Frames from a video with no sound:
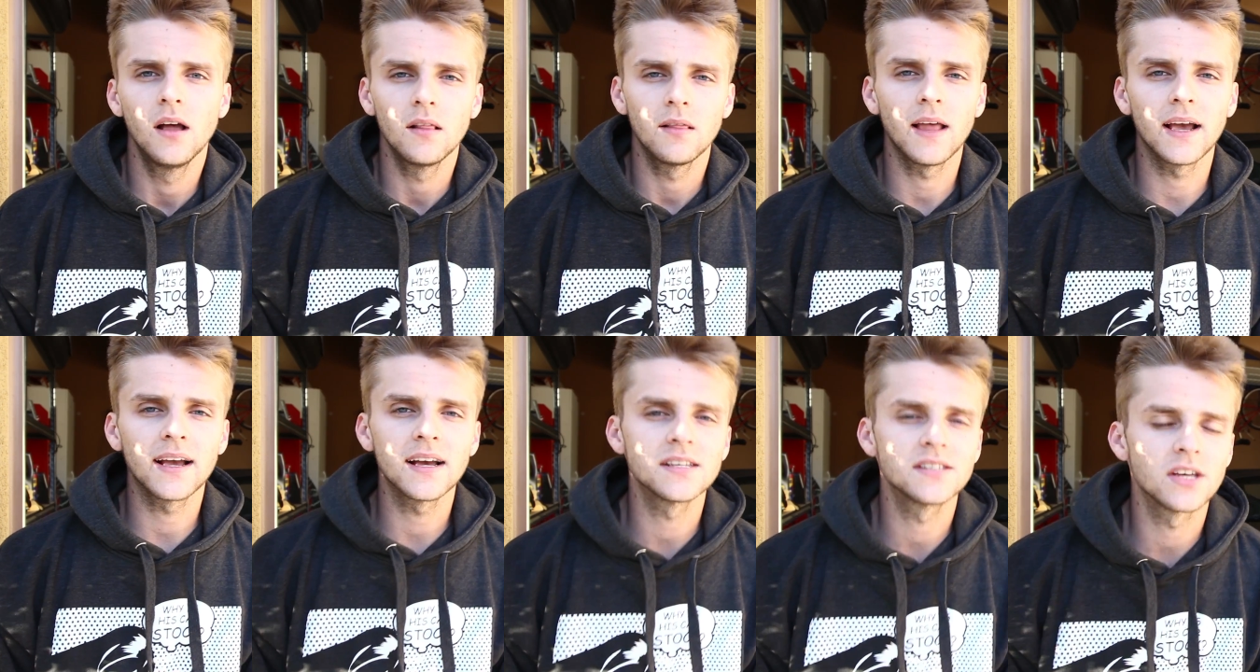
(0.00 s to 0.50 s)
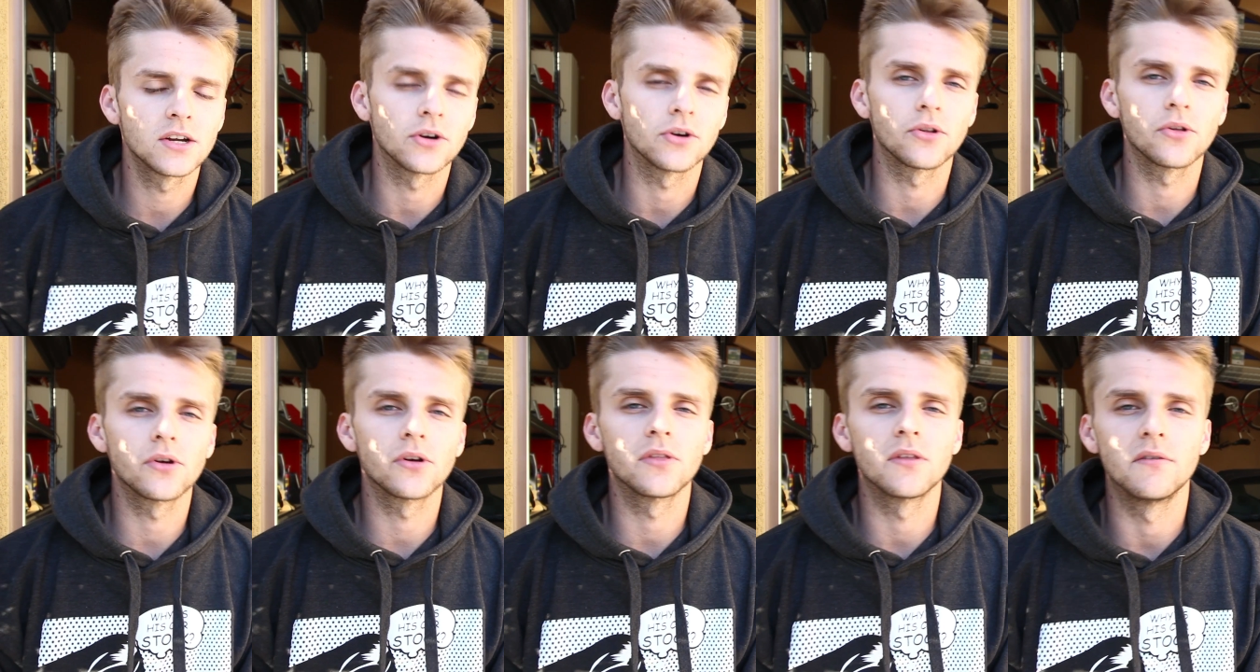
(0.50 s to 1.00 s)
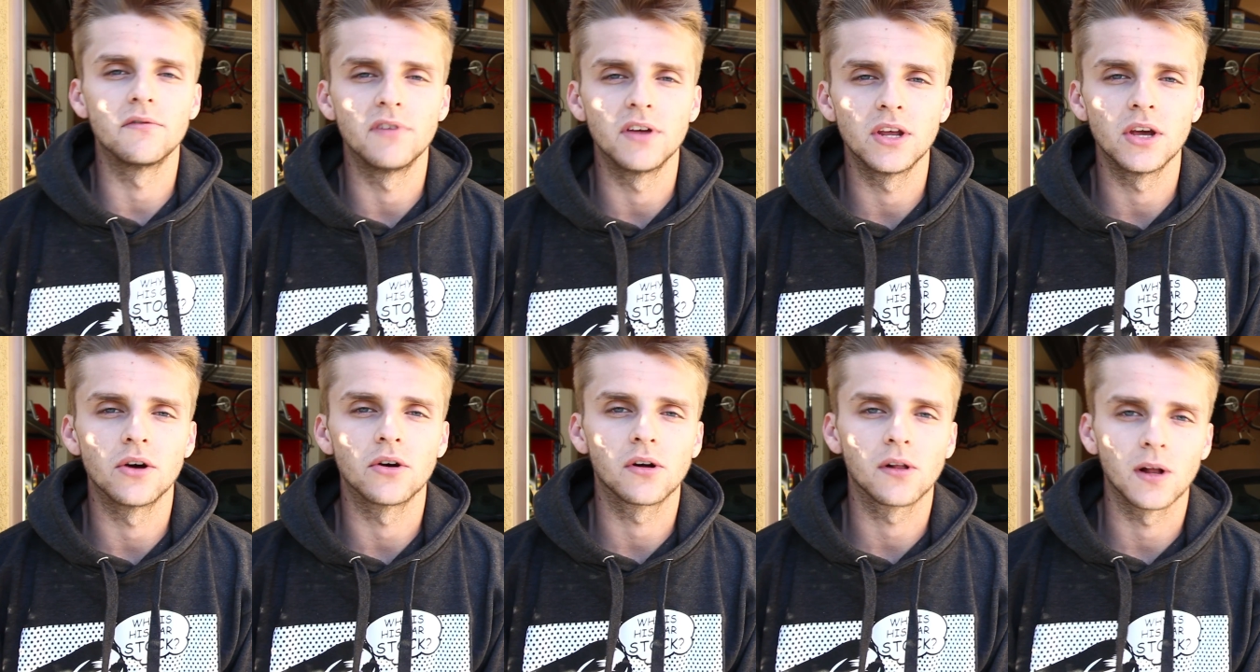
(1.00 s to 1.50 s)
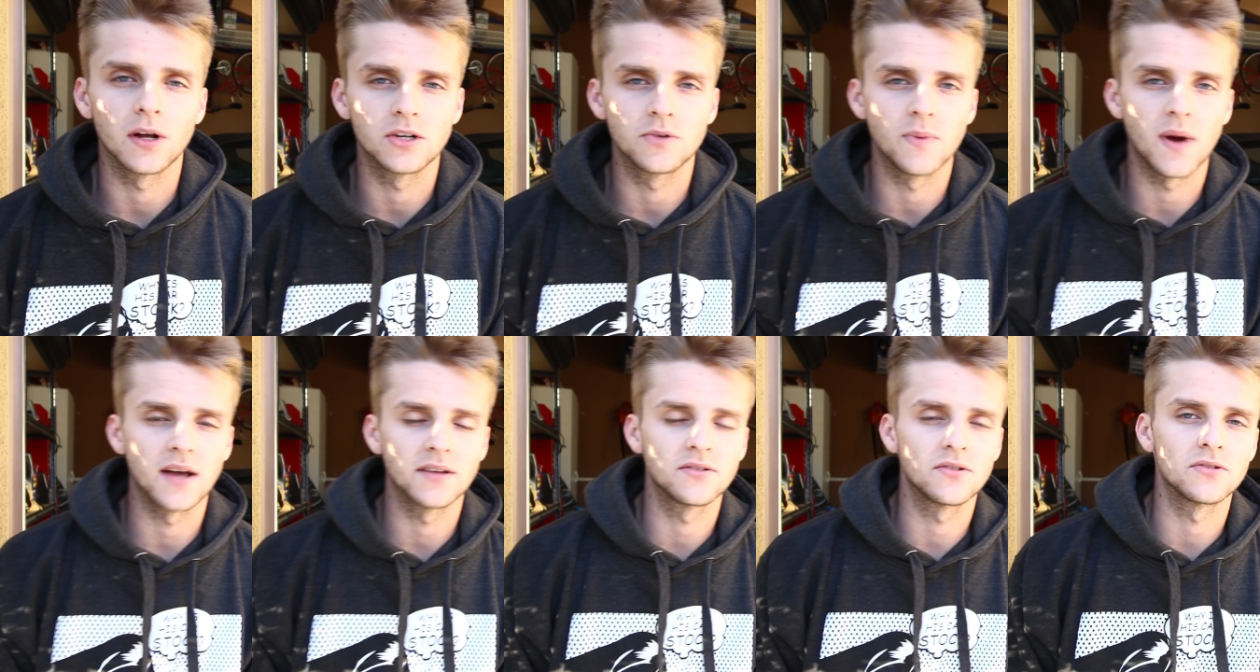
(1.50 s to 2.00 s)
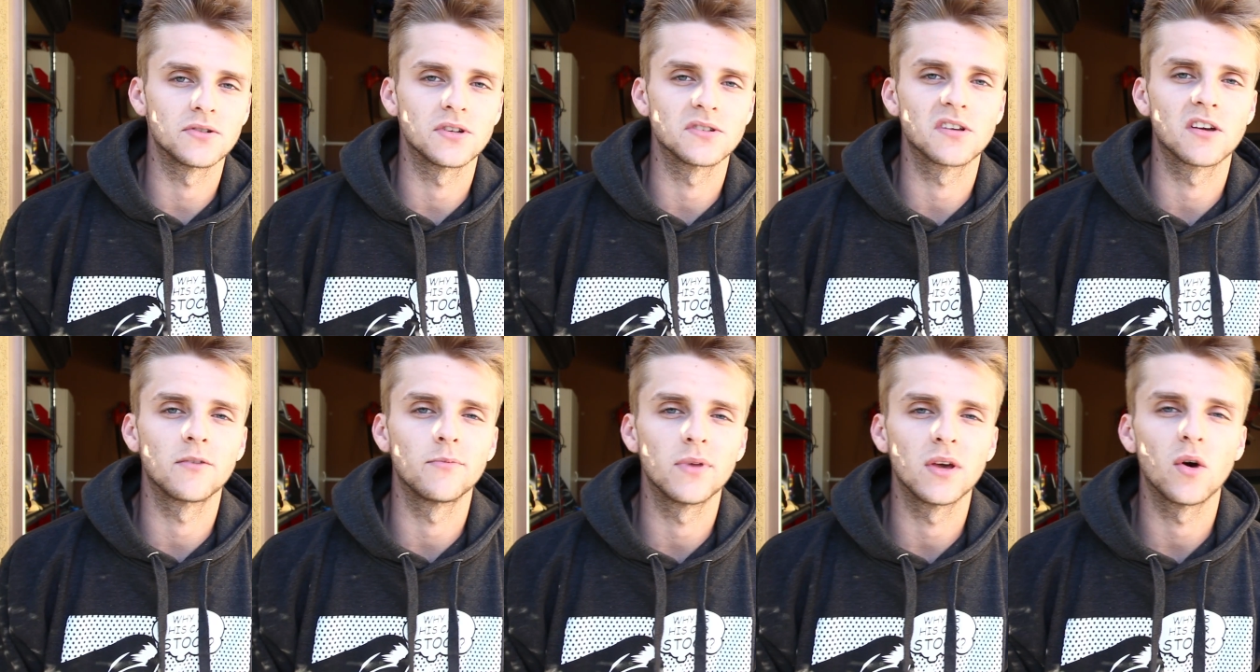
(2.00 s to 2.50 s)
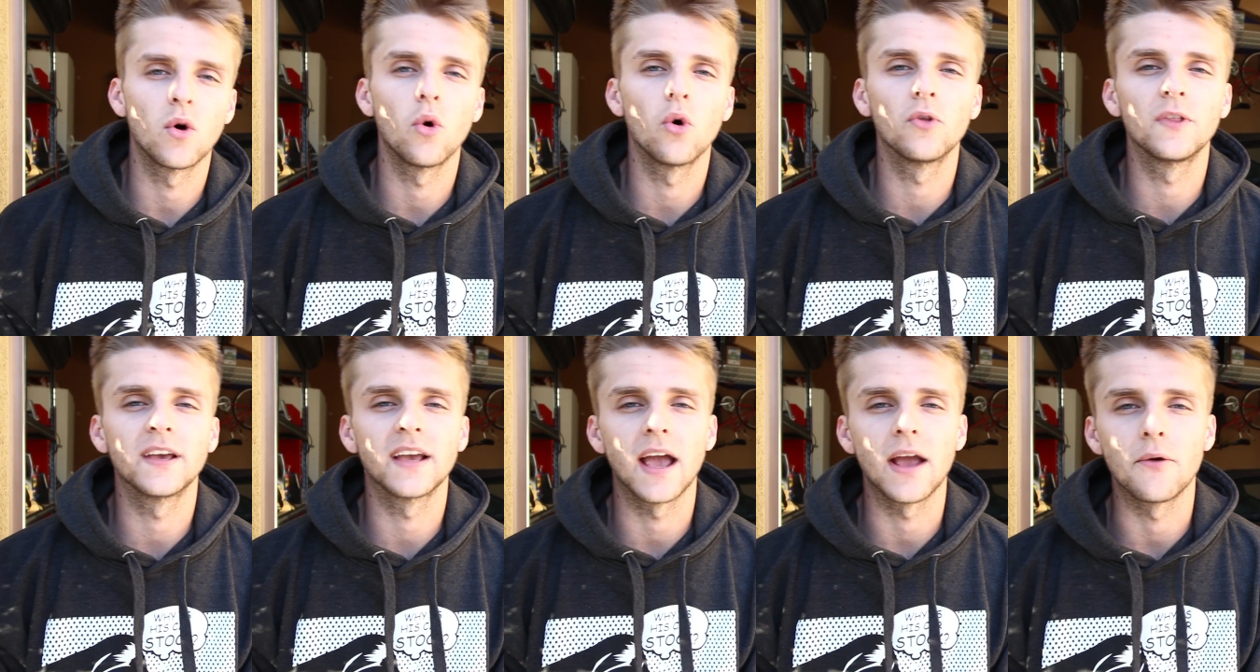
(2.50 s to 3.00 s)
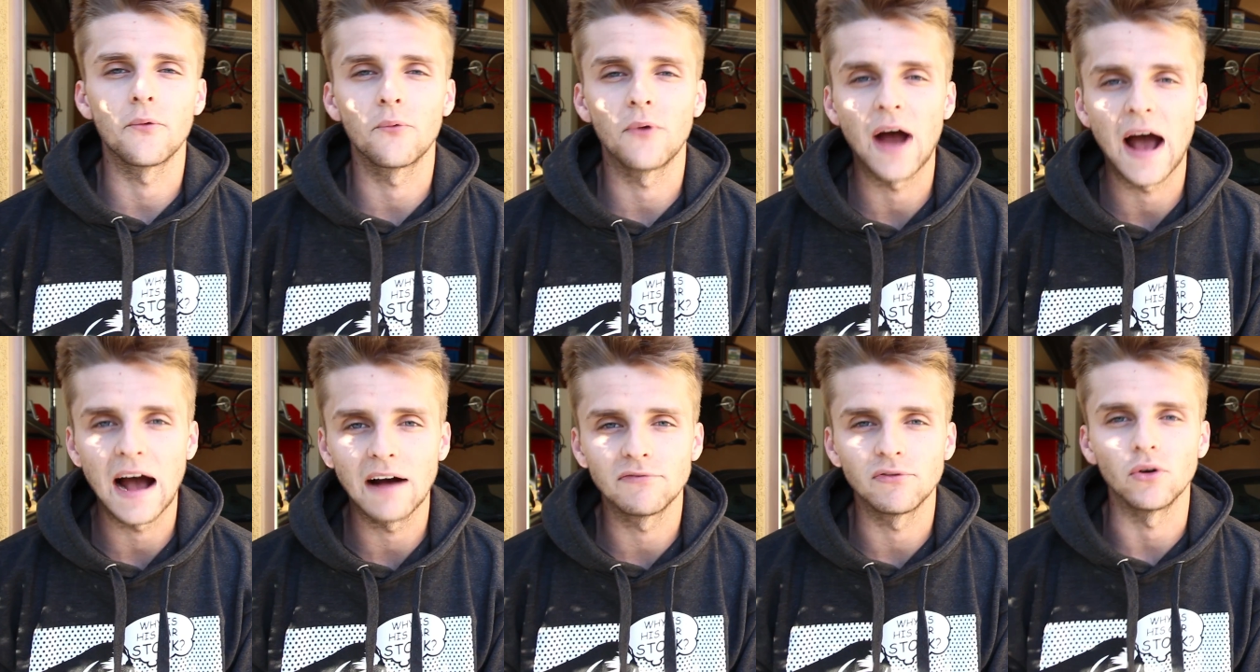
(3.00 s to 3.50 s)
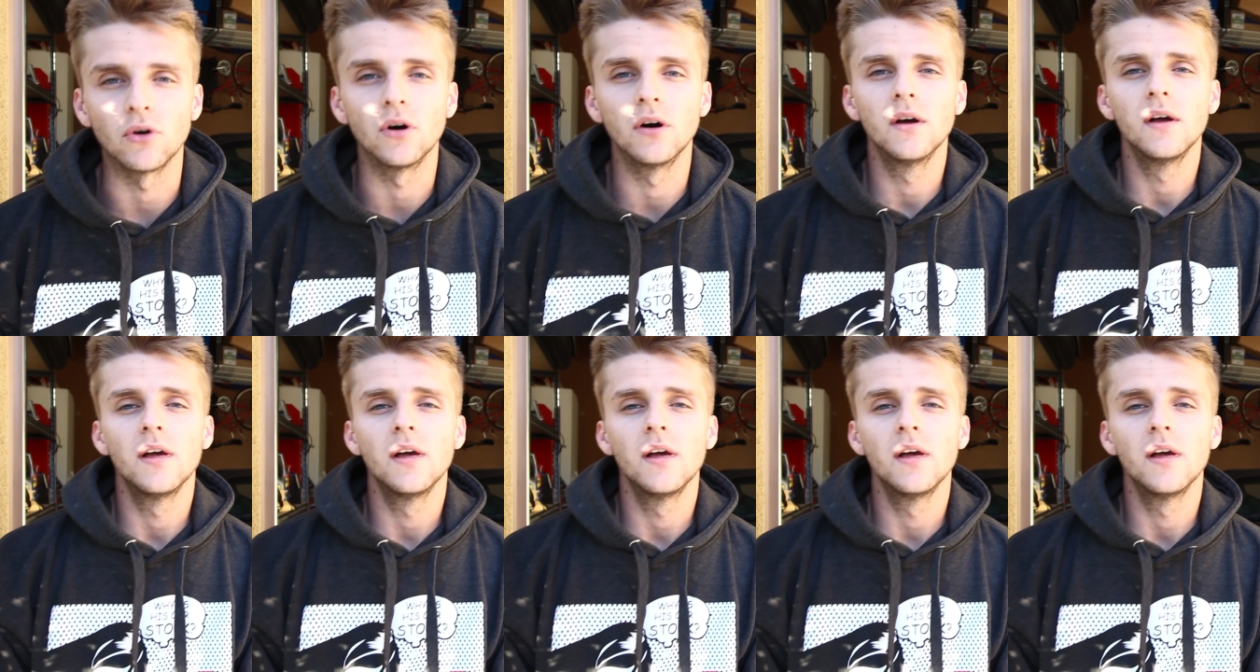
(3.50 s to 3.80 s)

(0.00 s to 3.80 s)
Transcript: Like I said earlier in the video, Clutchmasters is going to be holding a raffle.